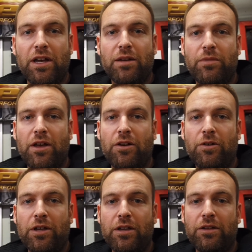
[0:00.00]
time
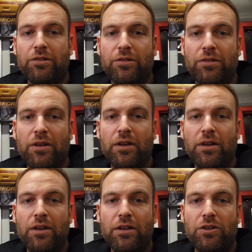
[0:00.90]
now is
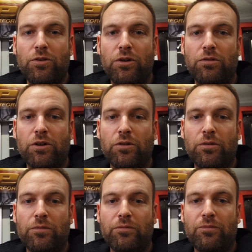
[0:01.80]
do a
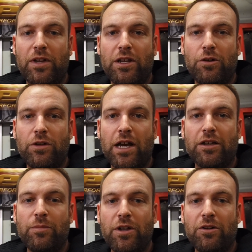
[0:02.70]
little video
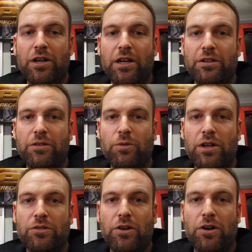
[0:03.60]
documentary on the
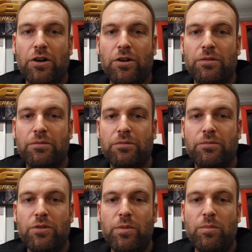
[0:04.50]
race car
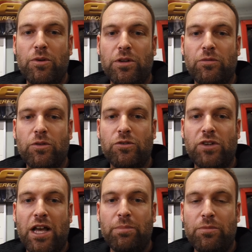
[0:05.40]
we've been building for the
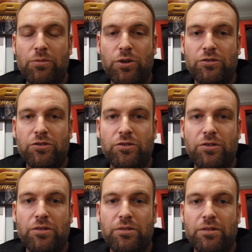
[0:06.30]
shop,
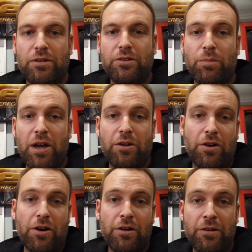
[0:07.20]
which is my
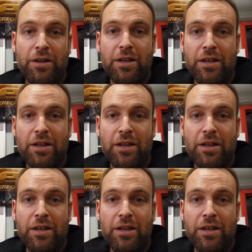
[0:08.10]
car.